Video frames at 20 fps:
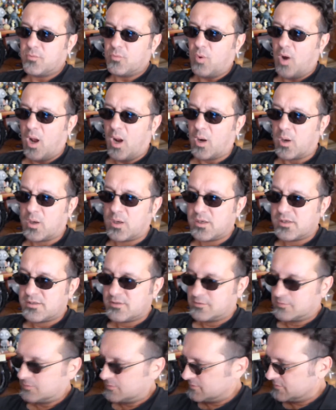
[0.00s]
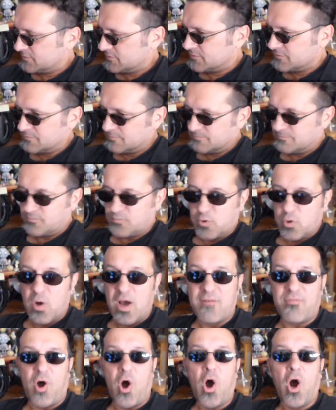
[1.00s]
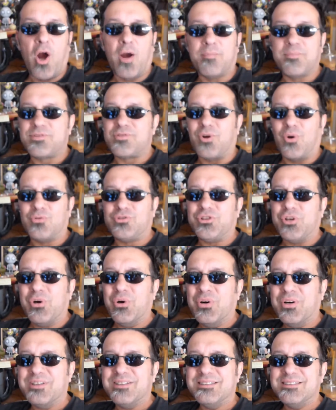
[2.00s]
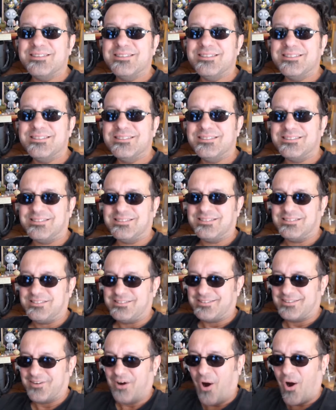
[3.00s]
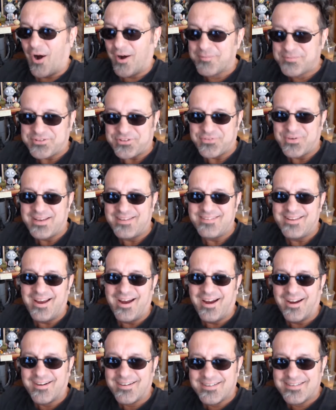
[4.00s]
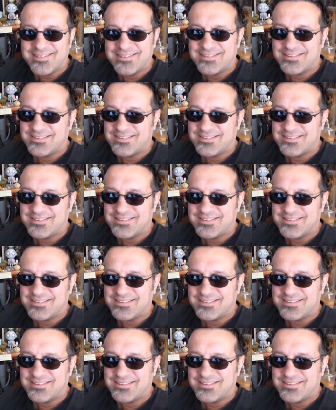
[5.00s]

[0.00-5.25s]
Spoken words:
Well, you have arms, don't you? Your arms are in there.